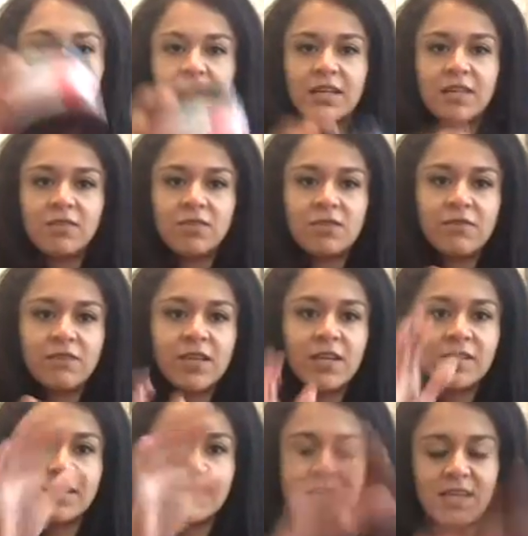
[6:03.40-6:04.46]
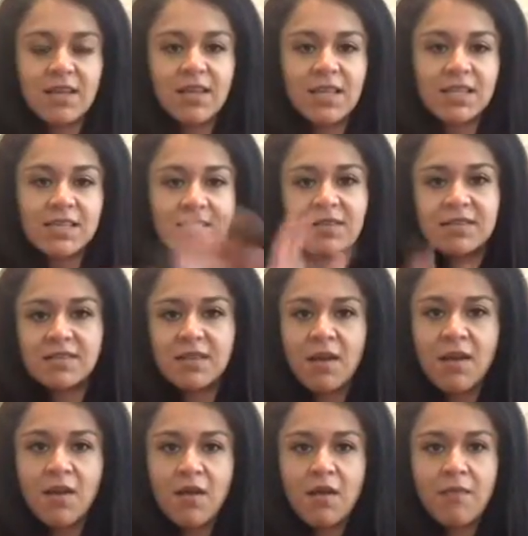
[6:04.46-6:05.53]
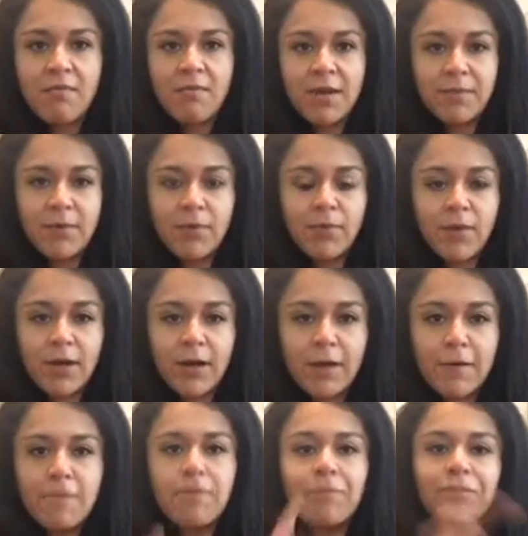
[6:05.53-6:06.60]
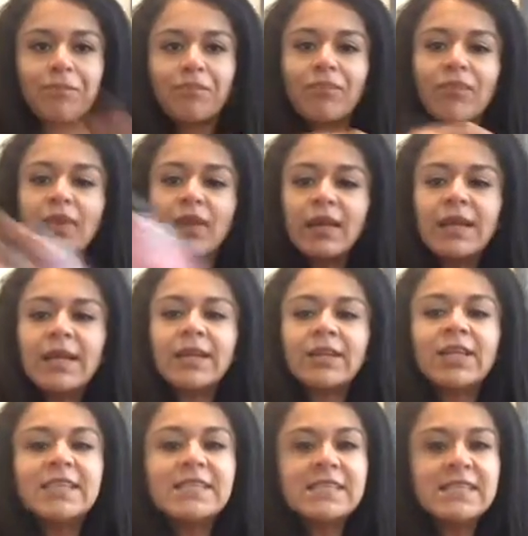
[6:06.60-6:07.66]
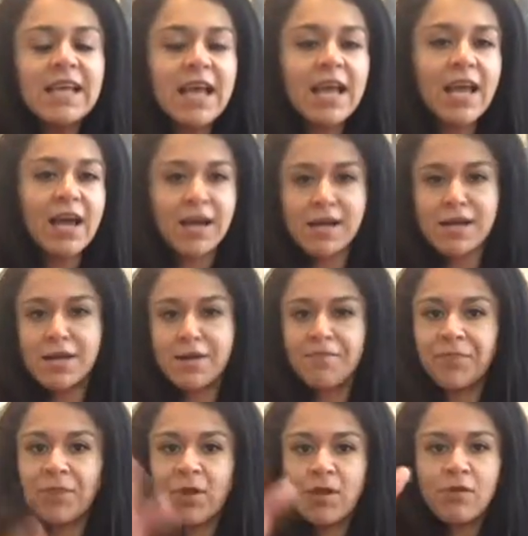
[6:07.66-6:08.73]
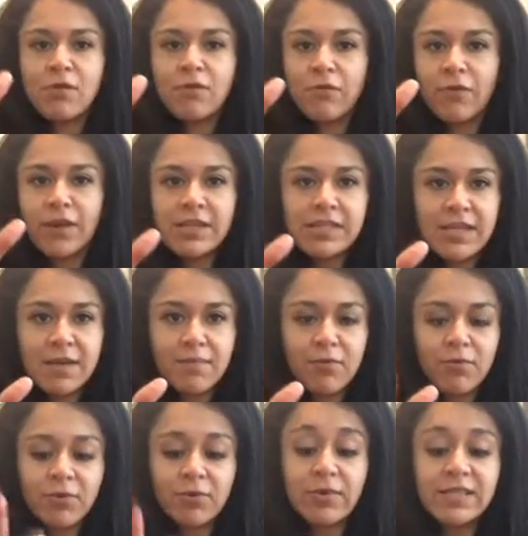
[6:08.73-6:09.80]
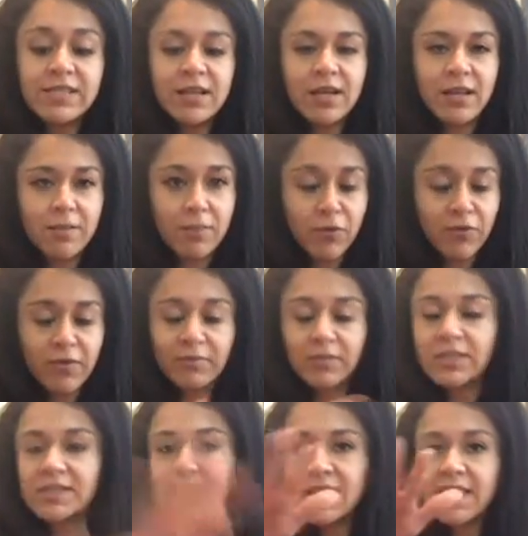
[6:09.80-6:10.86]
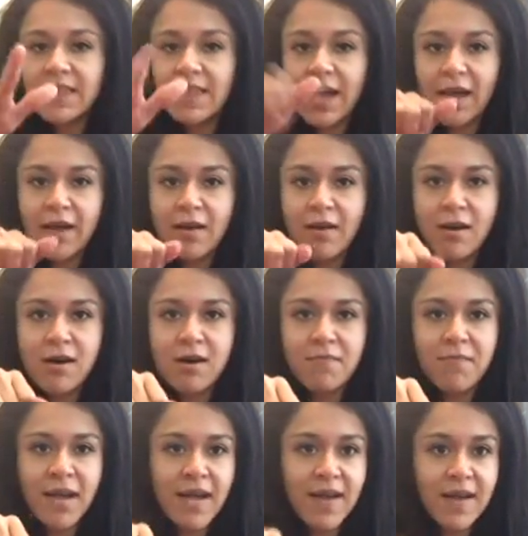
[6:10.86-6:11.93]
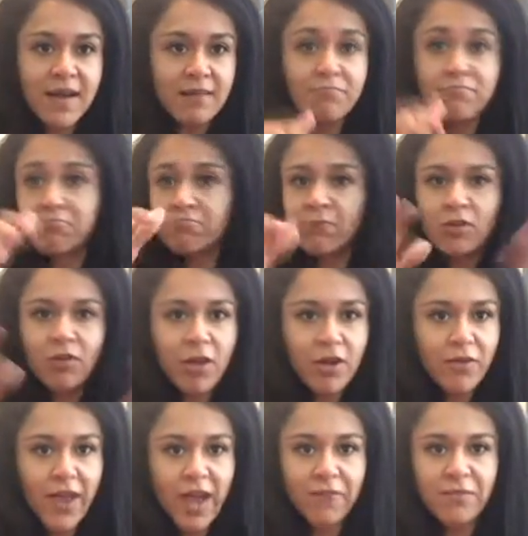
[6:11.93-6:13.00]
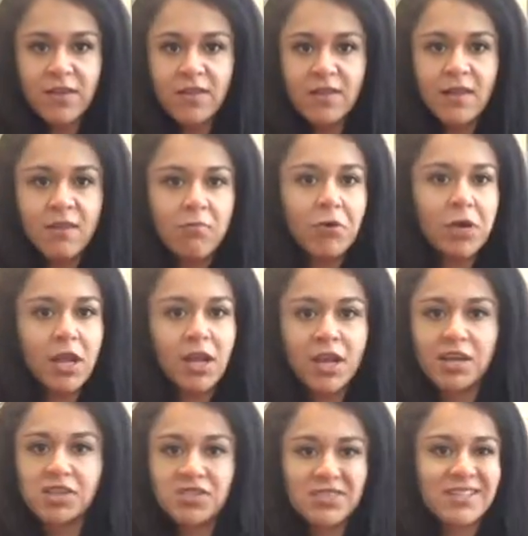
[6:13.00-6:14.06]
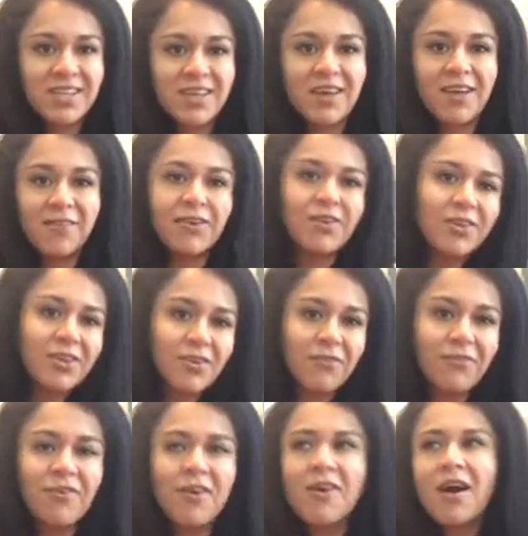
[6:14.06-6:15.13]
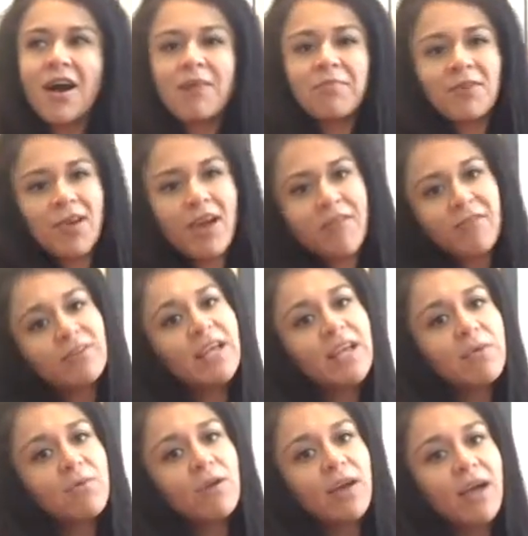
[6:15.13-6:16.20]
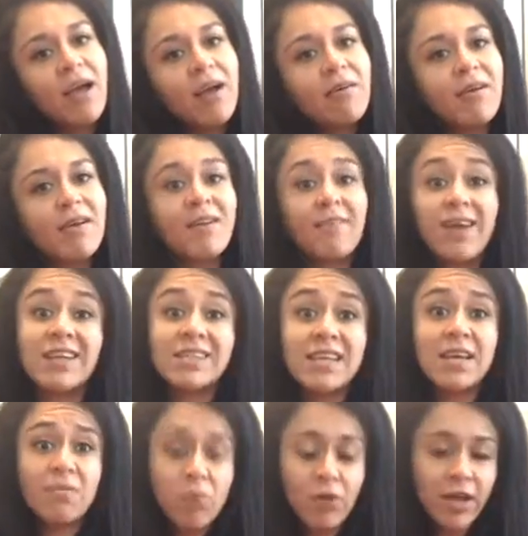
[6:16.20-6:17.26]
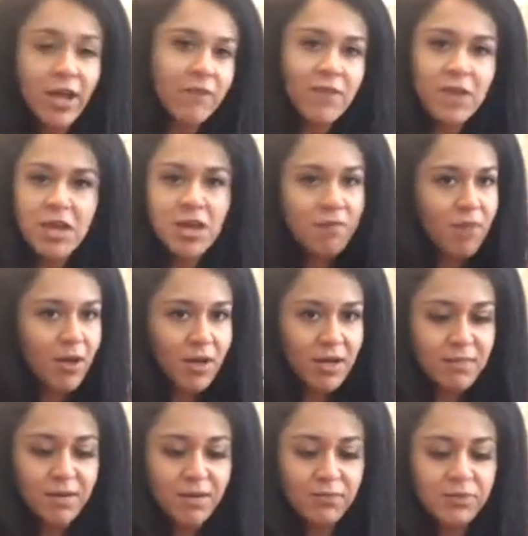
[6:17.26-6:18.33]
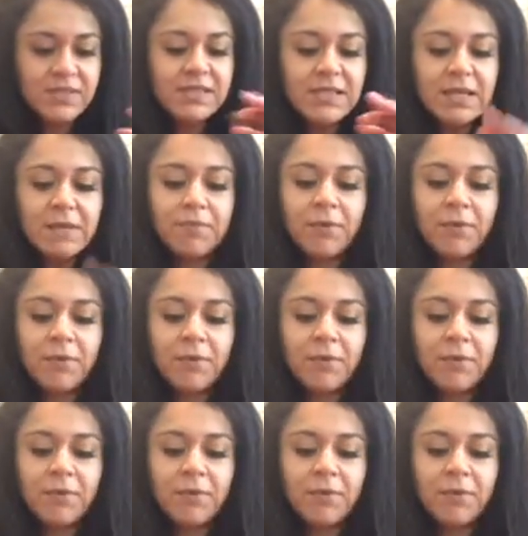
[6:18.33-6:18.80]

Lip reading: and 2 of this, and this is my pre-workout. Now let's say for example, the reason I like this one, let's say that I had a lot of caffeine that morning and I feel that if I'm gonna have a late workout and if I take more caffeine, I'm not gonna be able to sleep.